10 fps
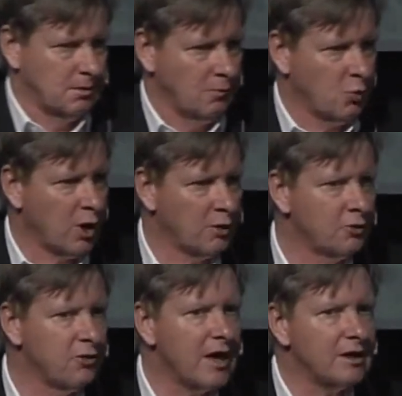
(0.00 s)
we were going to
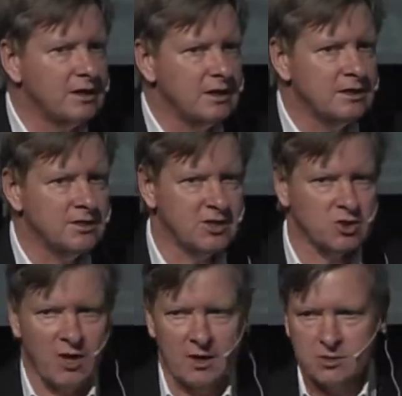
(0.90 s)
do that easy
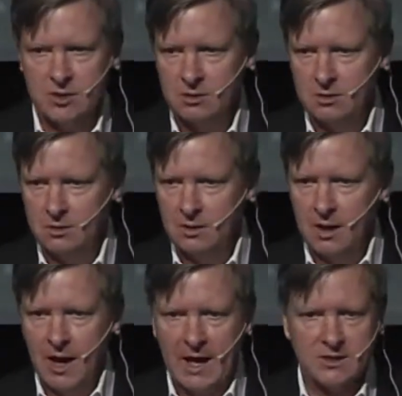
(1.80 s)
strategy,
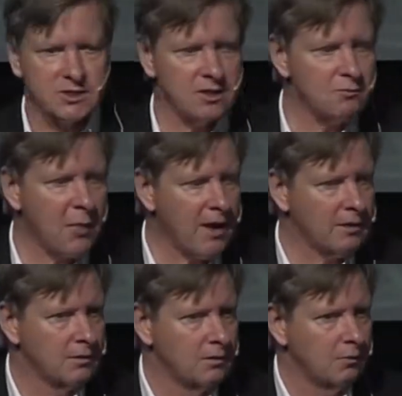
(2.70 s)
our seed bank
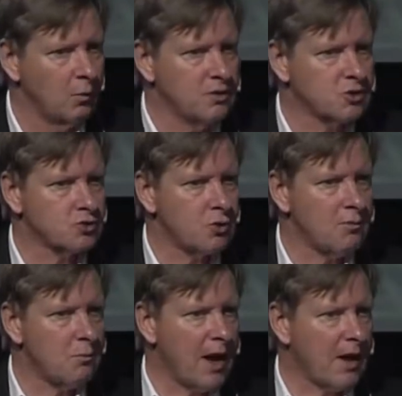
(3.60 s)
went
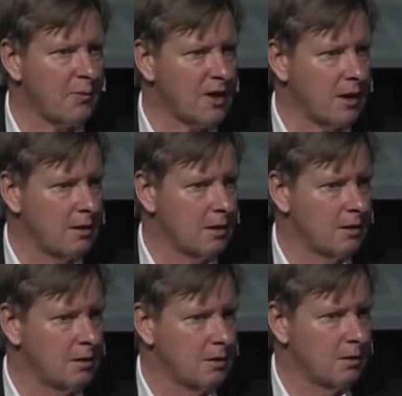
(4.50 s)
straight back up again.
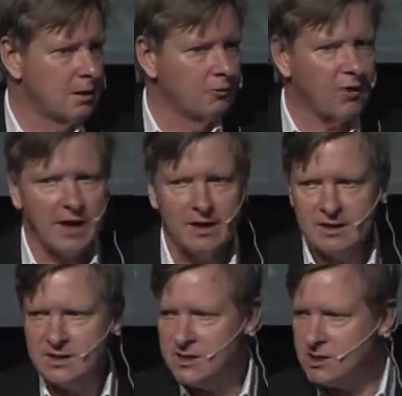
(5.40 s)
That
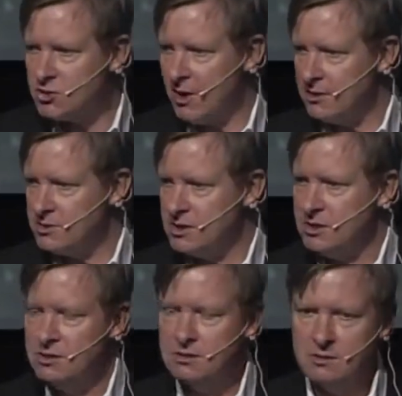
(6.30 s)
easy strategy
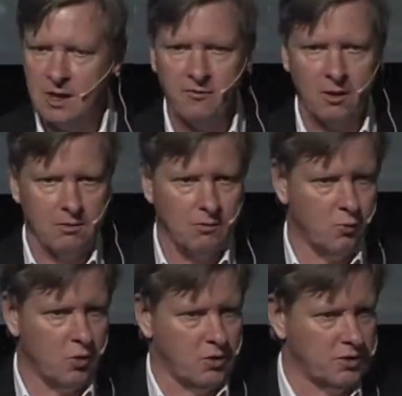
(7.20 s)
never
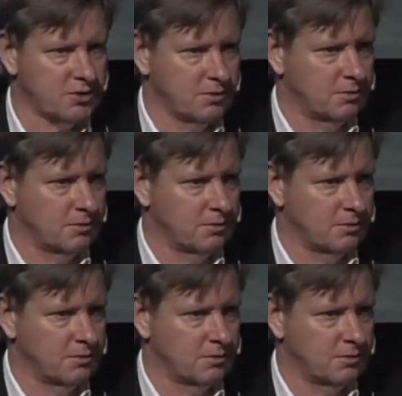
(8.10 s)
works.